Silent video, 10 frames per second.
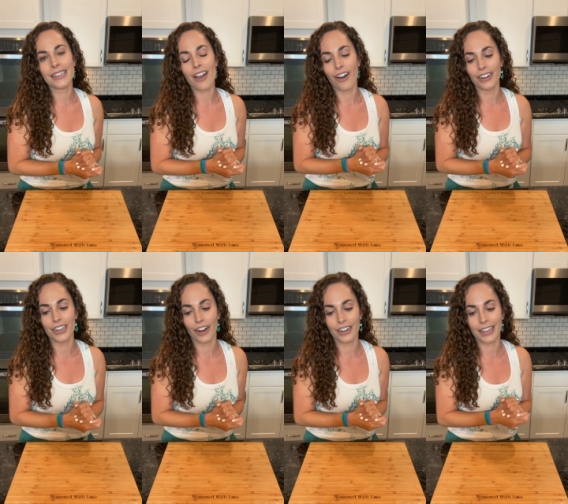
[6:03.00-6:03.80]
On
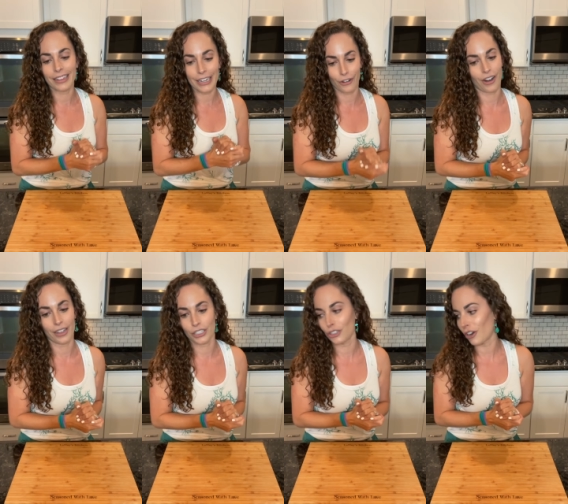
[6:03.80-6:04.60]
Guard cleaner
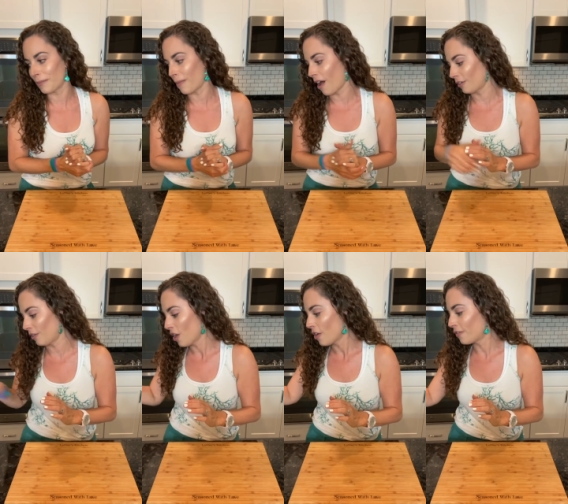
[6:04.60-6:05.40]
concentrate
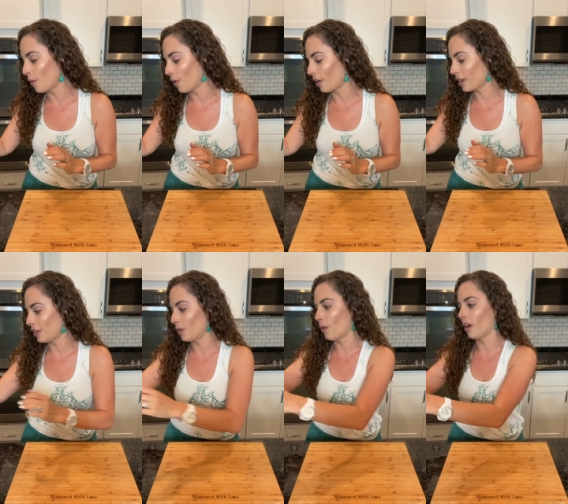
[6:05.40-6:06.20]
bottle for
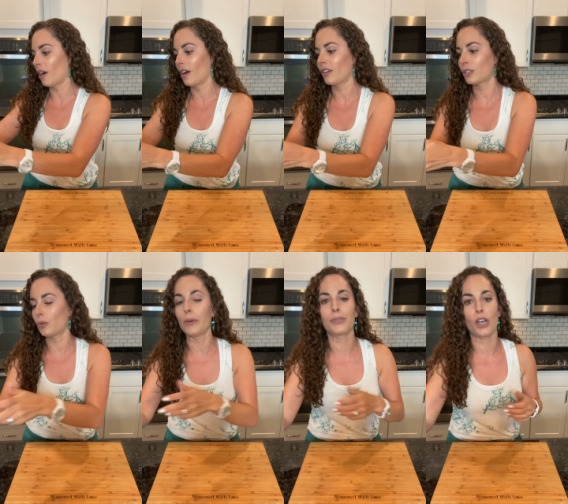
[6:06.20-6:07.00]
your
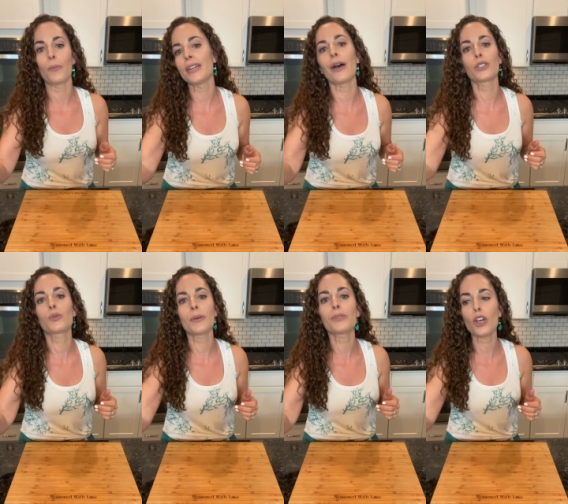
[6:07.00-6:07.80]
swim soap. Now,
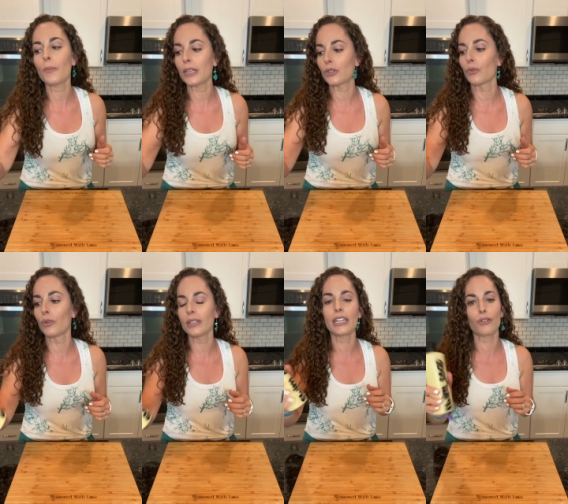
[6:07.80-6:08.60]
swim soap is
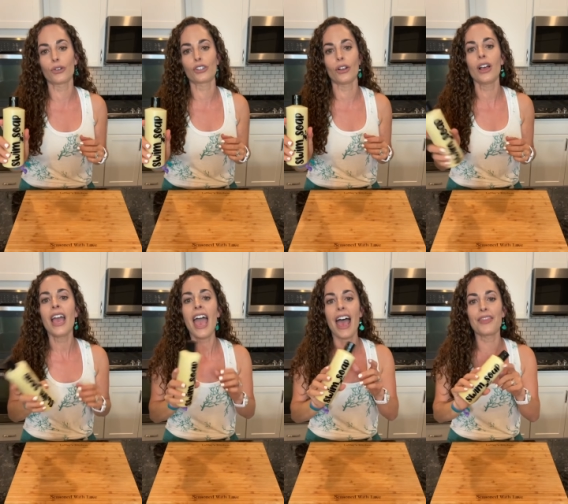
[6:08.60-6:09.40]
really crucial,
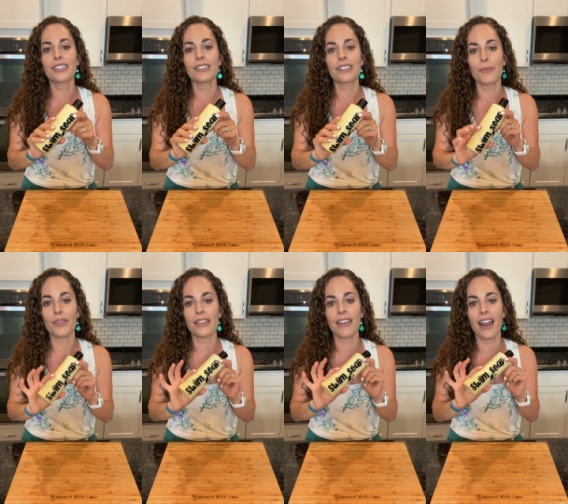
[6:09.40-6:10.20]
and this is
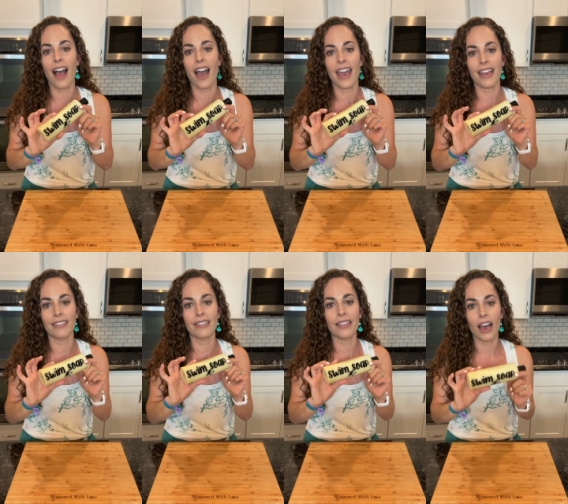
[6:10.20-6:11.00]
something that I
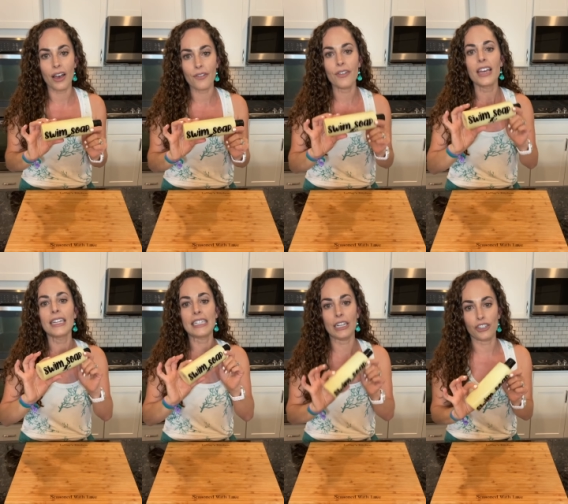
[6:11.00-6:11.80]
love
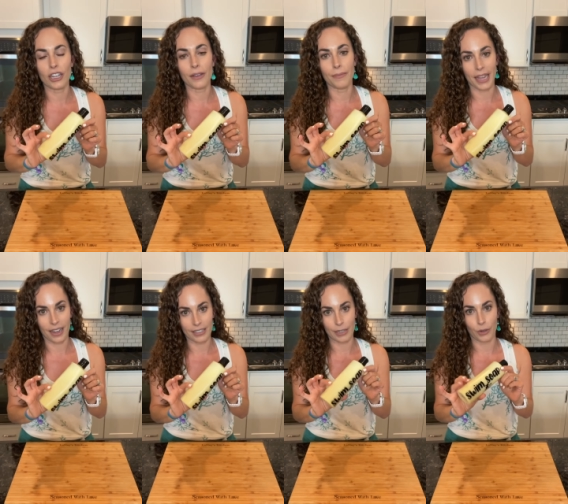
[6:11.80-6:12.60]
teaching my
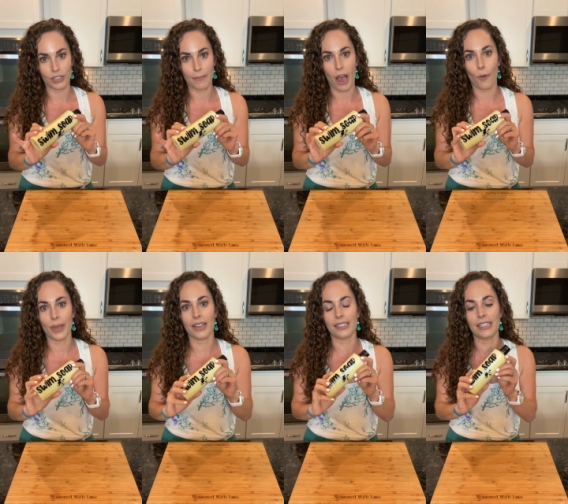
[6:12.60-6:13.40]
customers about
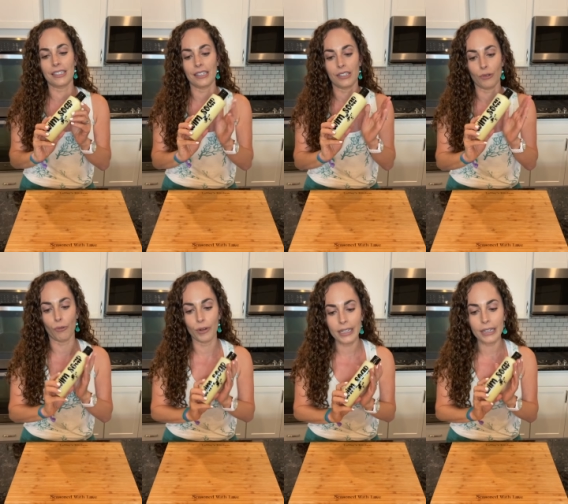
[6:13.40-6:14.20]
because this is
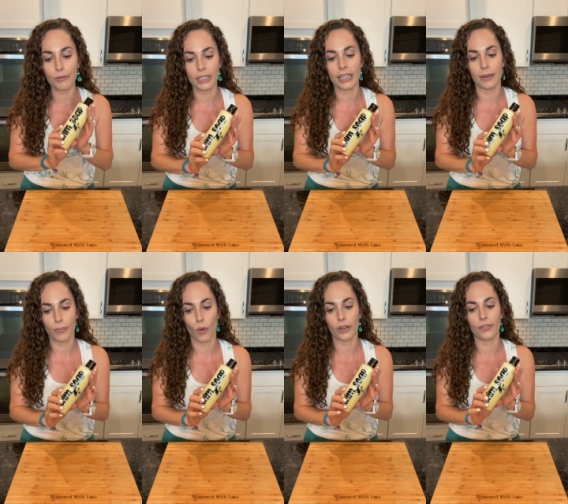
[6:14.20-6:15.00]
really, really
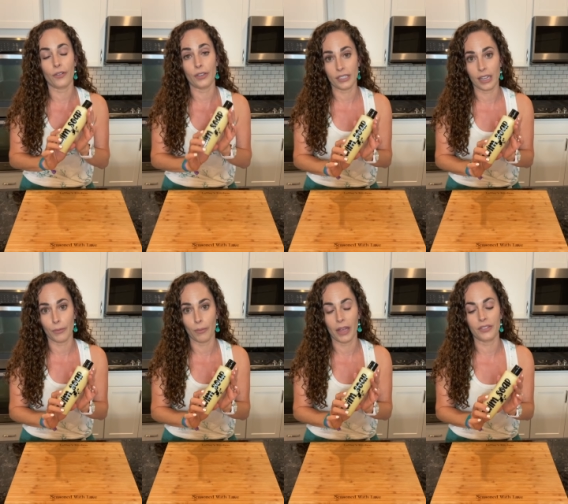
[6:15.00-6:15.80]
important for the summer
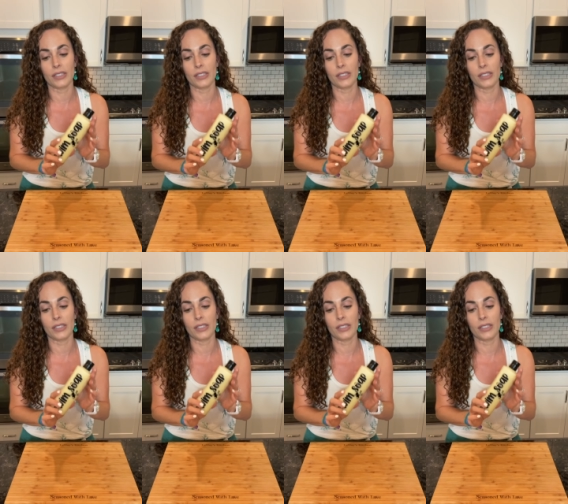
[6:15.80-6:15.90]
months.